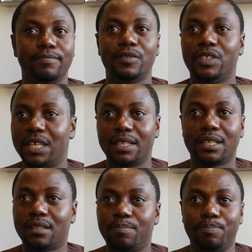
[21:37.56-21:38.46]

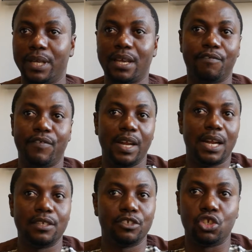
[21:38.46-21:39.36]
Just pick a
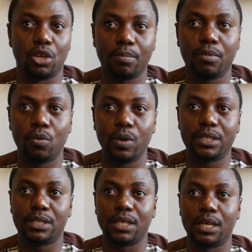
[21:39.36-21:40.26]
freelance job,
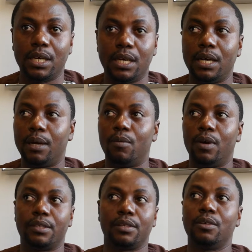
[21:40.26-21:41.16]
which
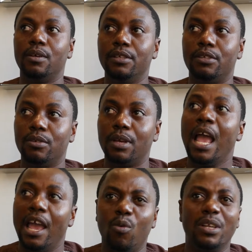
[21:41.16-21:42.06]
was
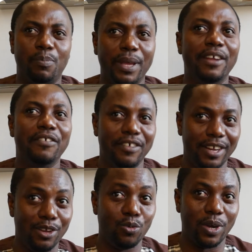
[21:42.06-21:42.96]
paying
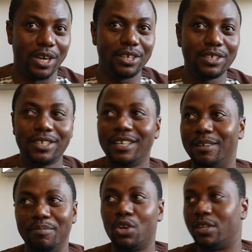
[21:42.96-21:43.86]
really well,
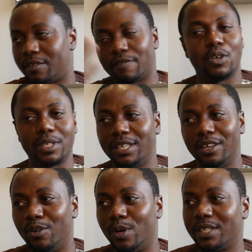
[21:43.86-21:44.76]
because of course
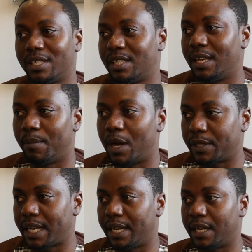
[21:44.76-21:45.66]
it was
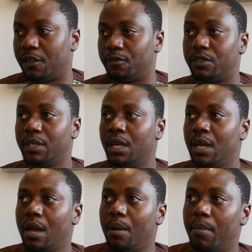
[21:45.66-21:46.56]
outside the country,
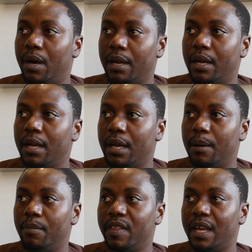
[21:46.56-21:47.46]
but
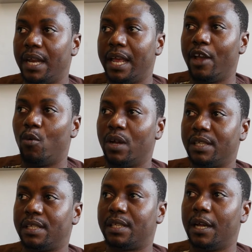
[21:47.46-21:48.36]
then it
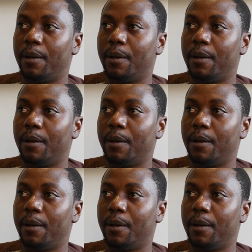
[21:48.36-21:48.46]
was